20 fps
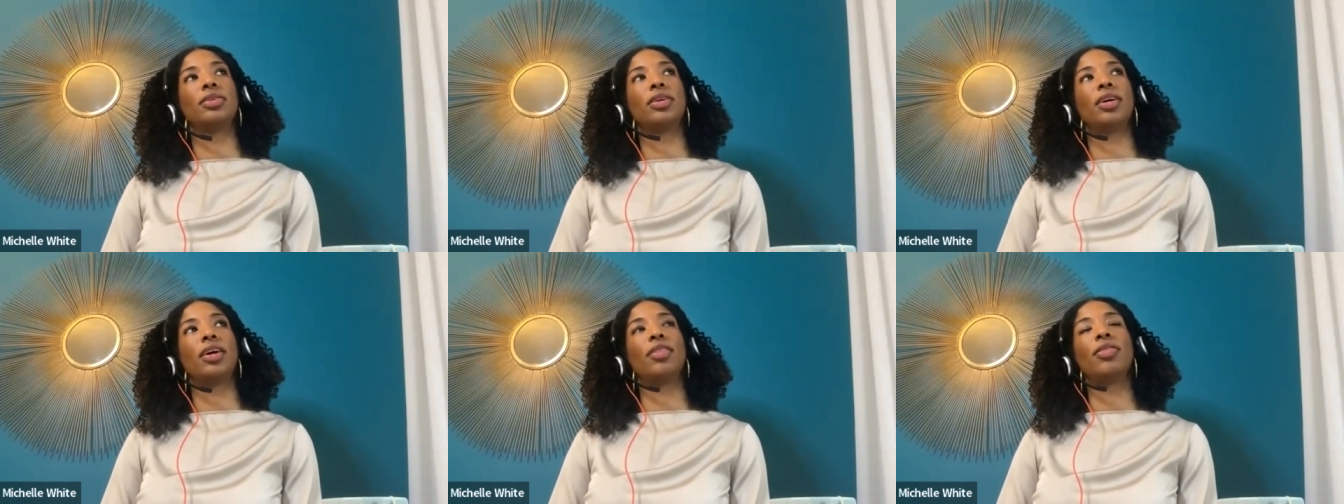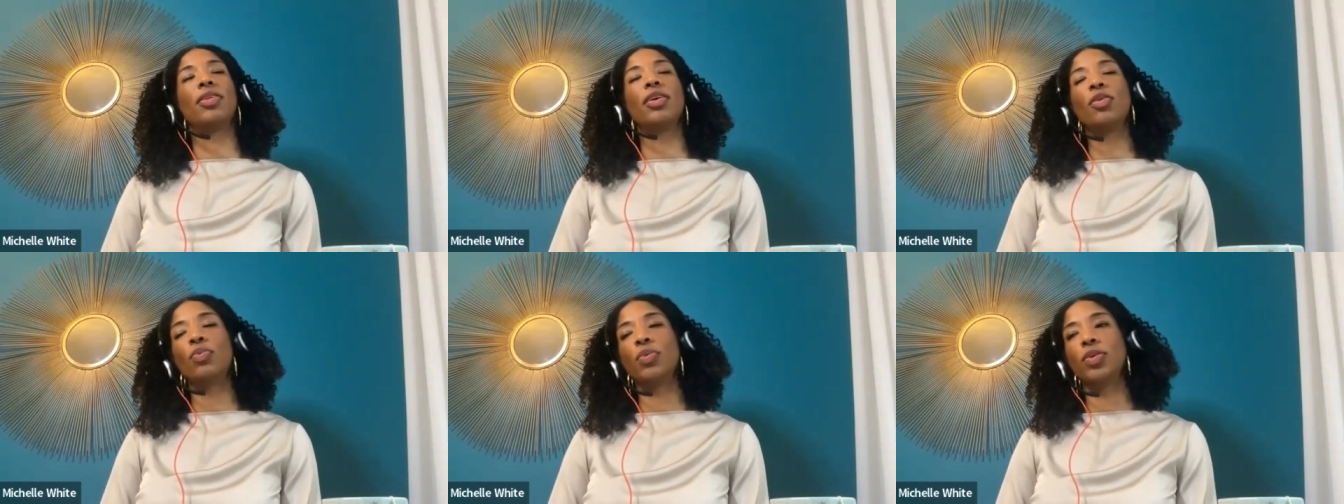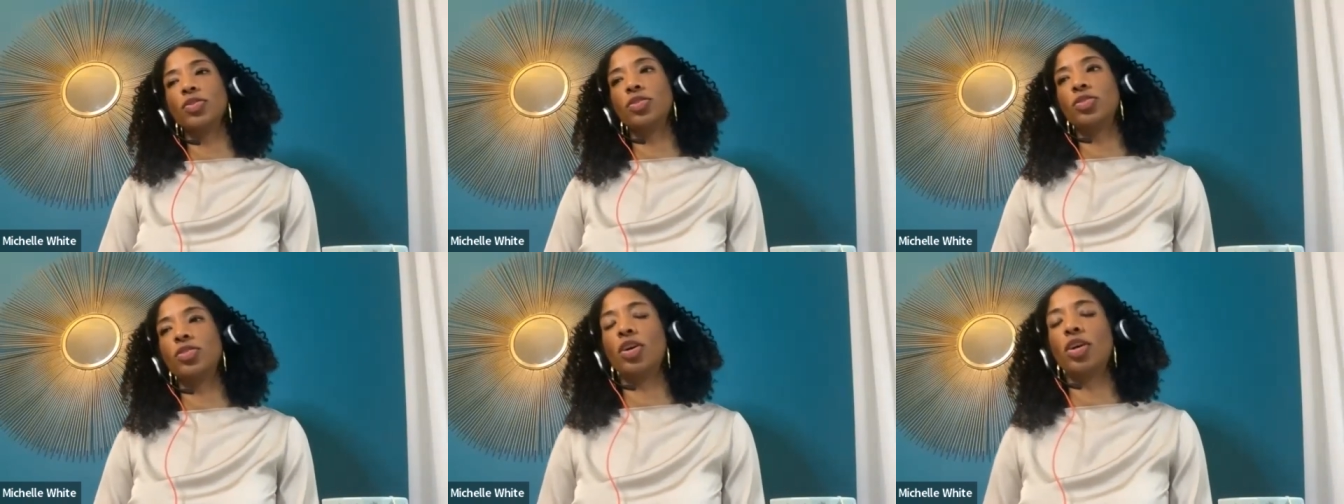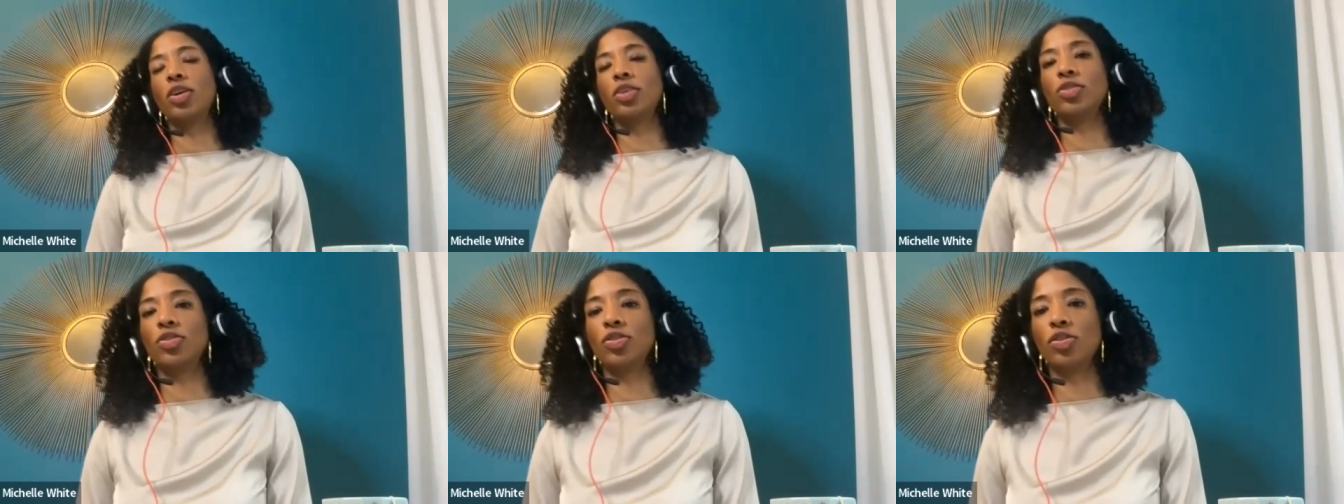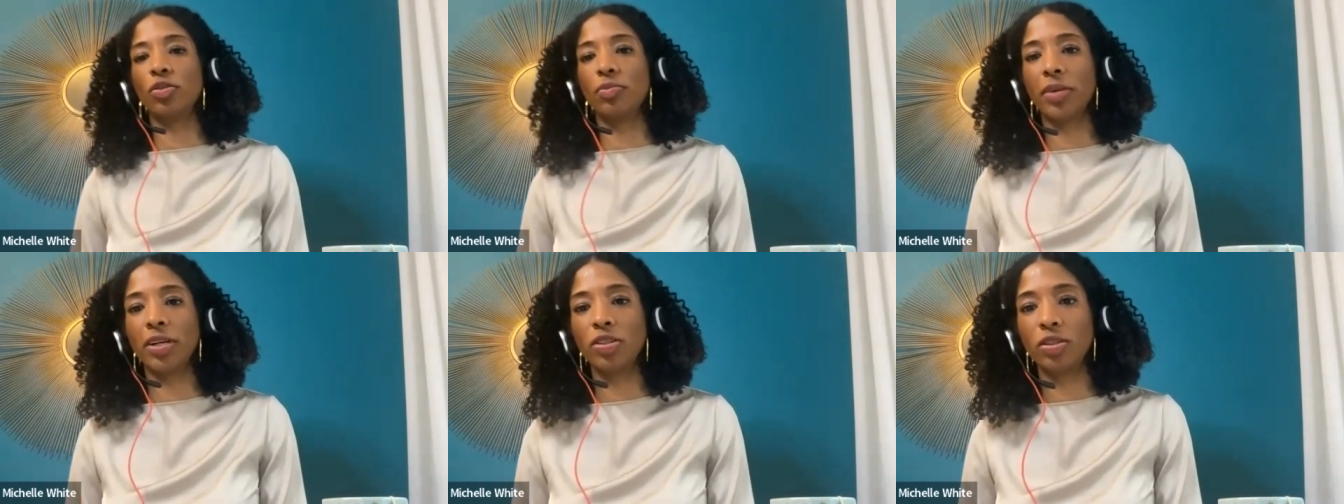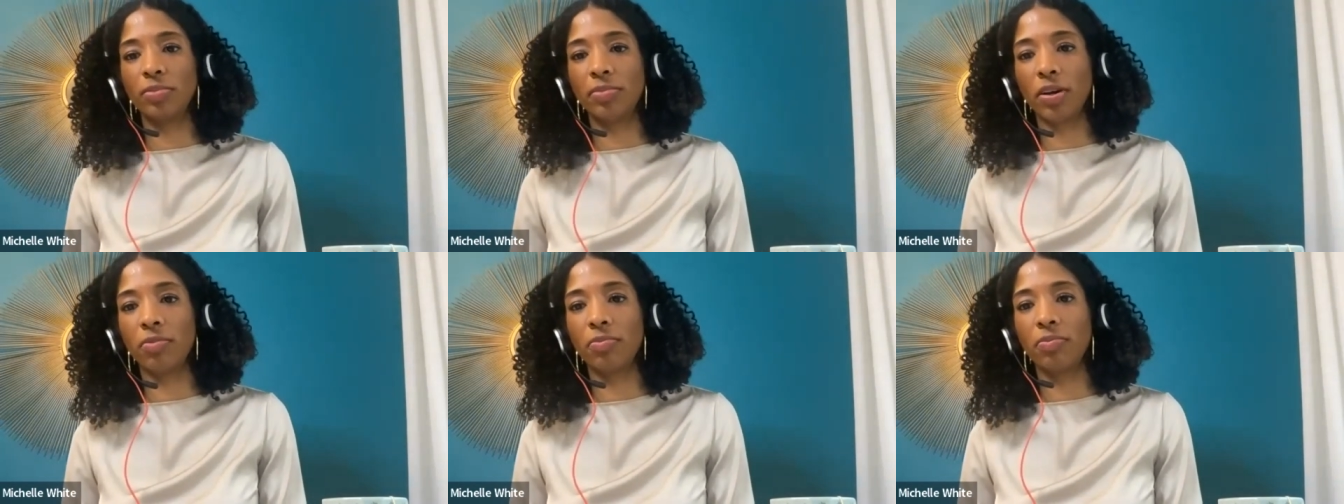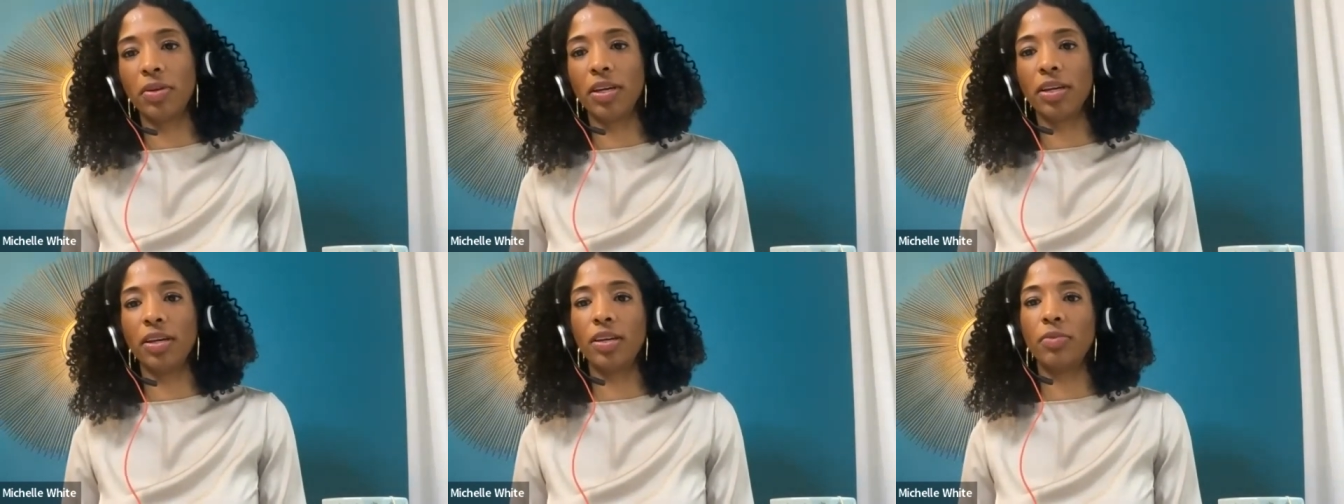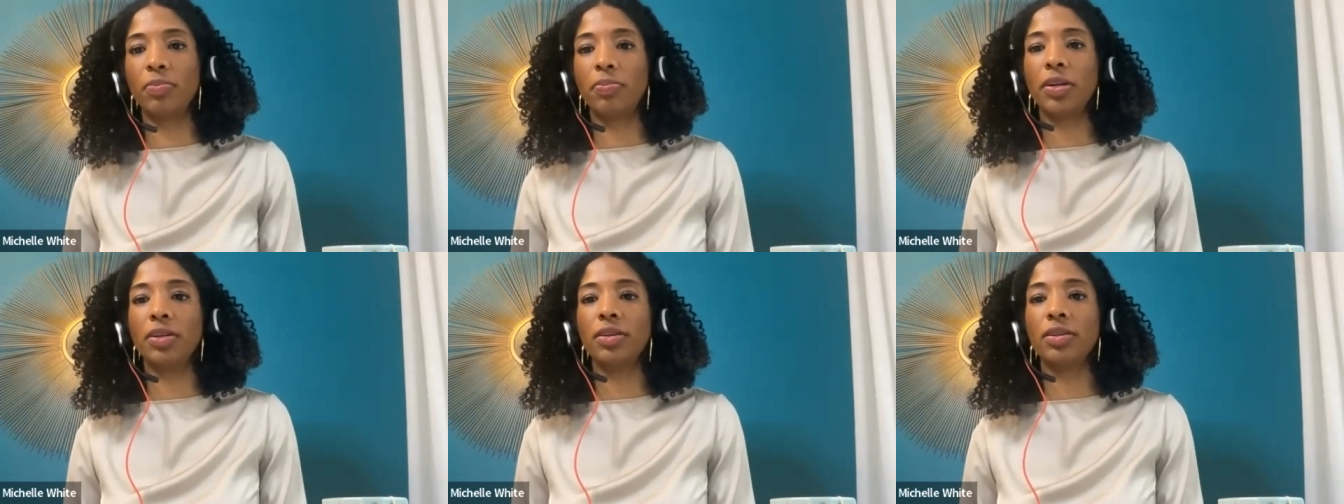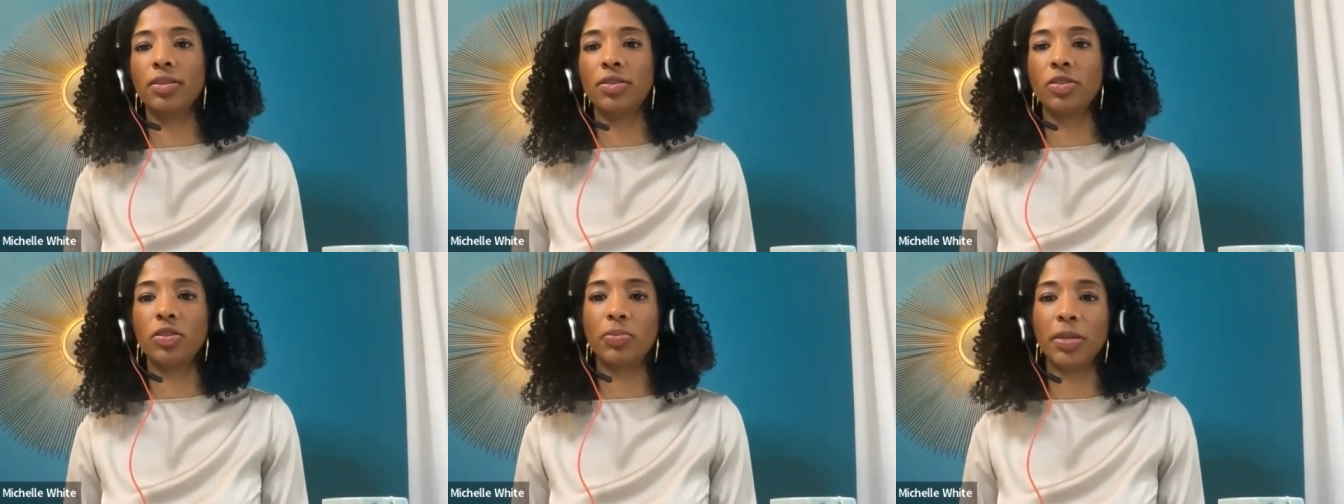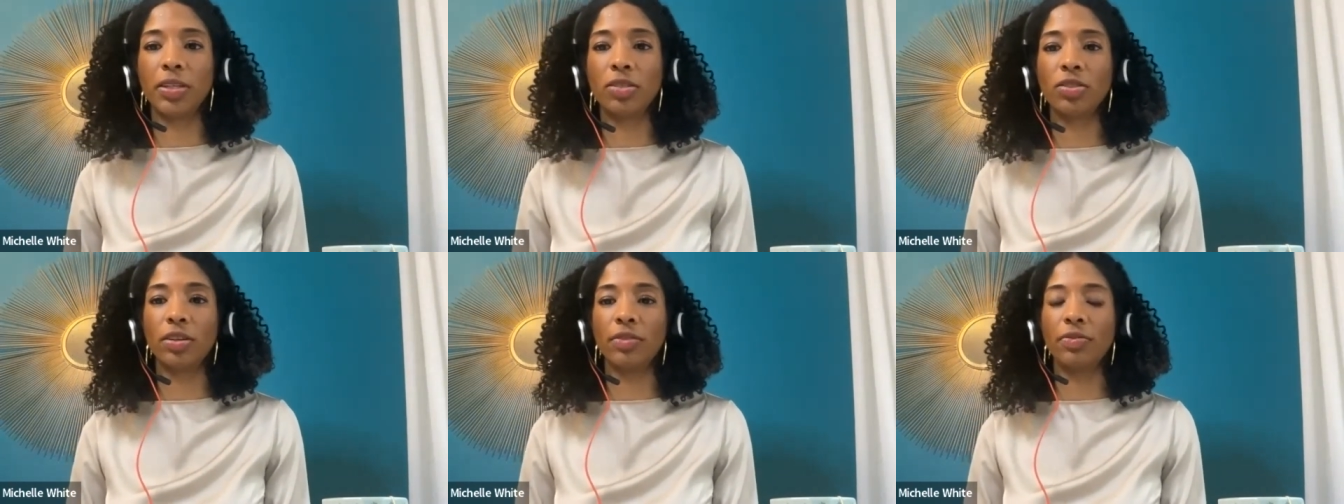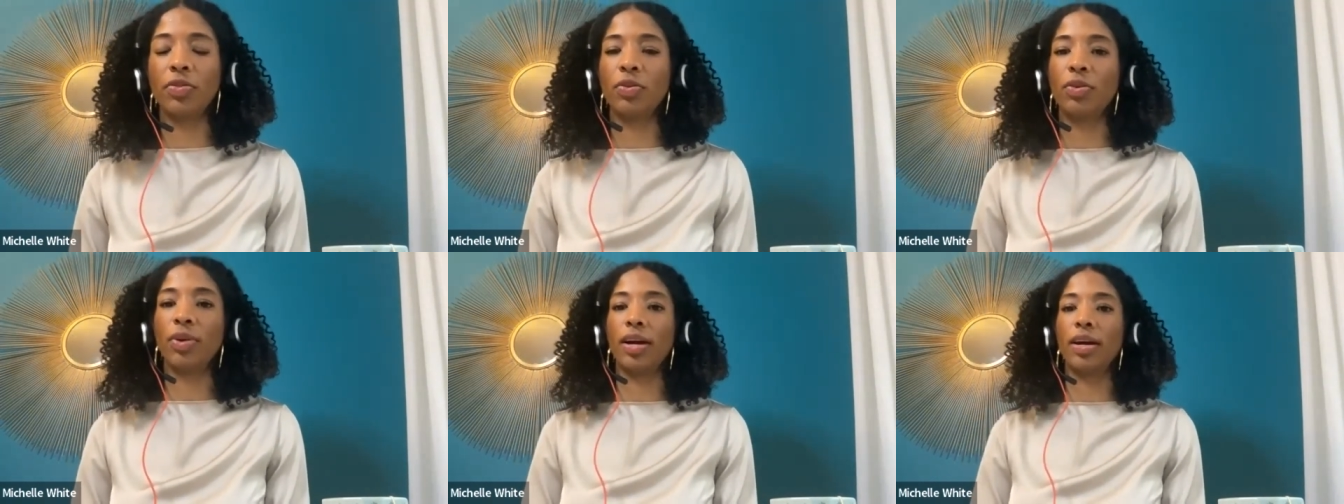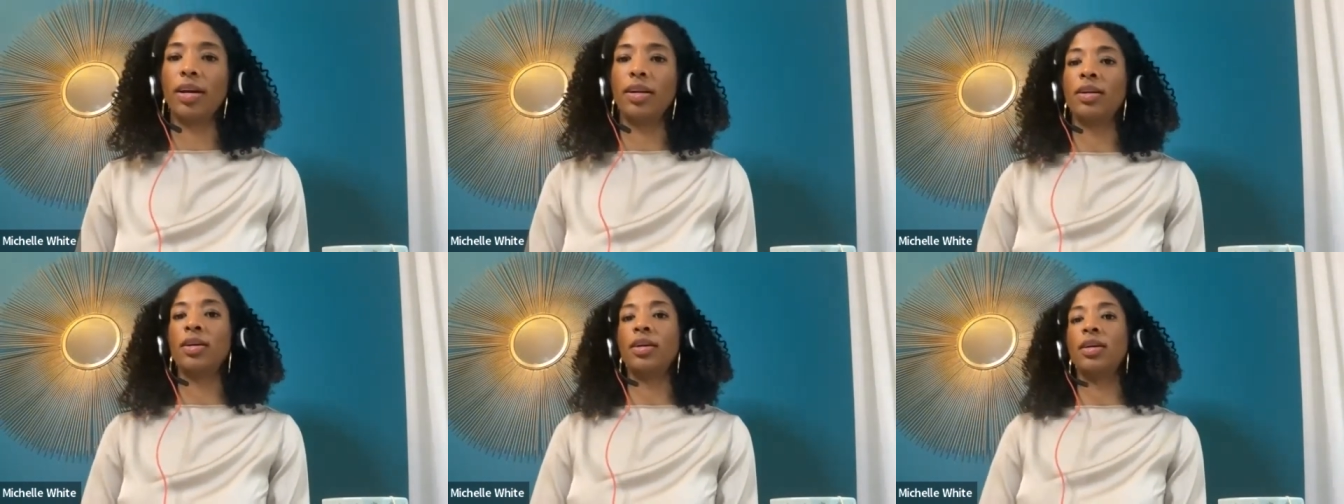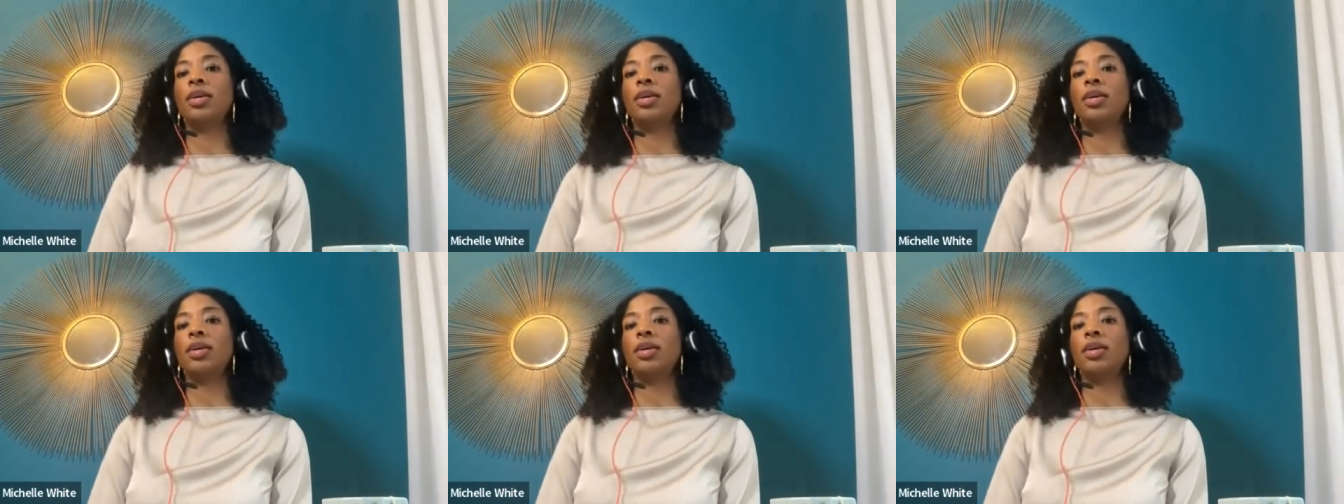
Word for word: i think we're taught so much about being independent especially if you had